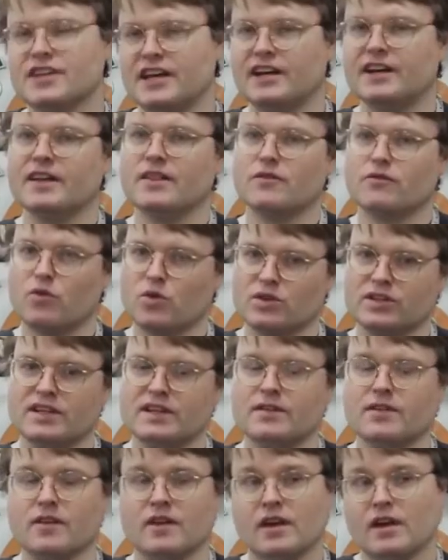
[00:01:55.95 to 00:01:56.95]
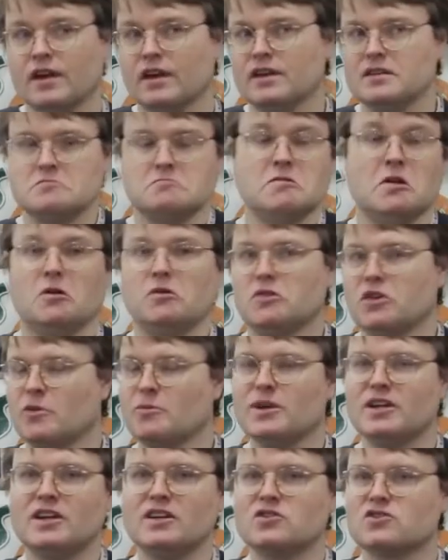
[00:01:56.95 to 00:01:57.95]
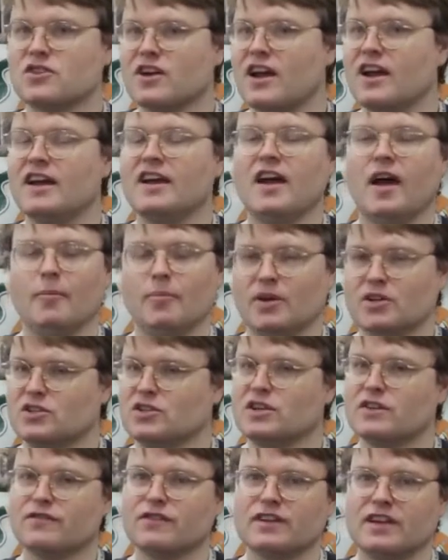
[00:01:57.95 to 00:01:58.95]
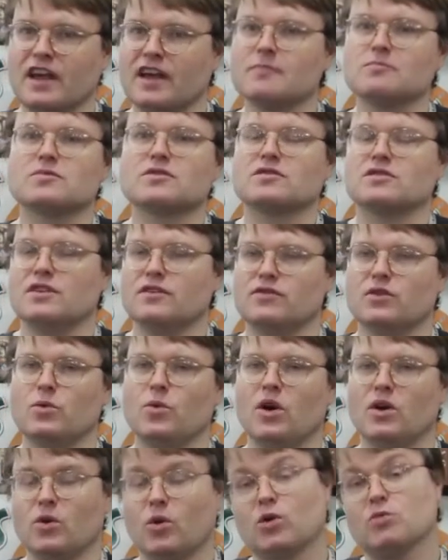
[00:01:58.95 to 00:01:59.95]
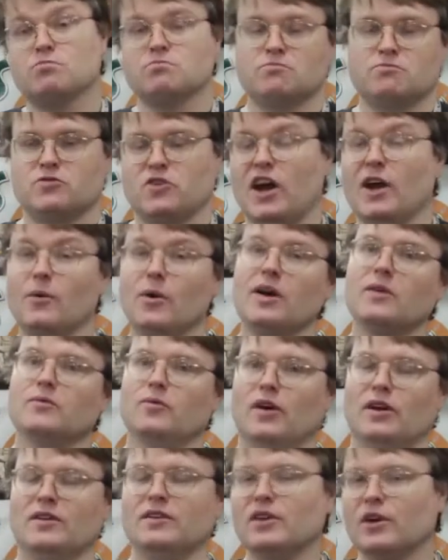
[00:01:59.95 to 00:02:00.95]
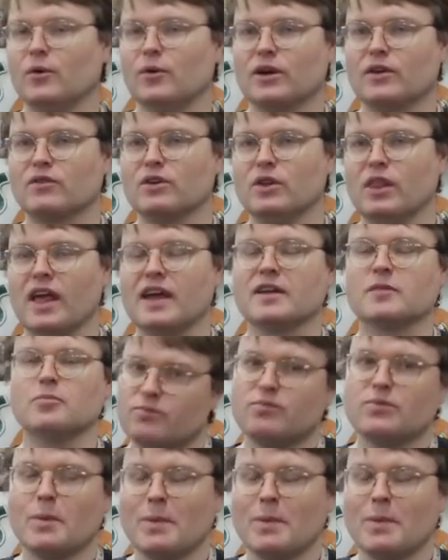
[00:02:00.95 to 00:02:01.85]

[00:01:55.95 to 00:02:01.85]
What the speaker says: Saturday the 14th. Come in and try a bunch of different games if you want, or try one, whenever you like.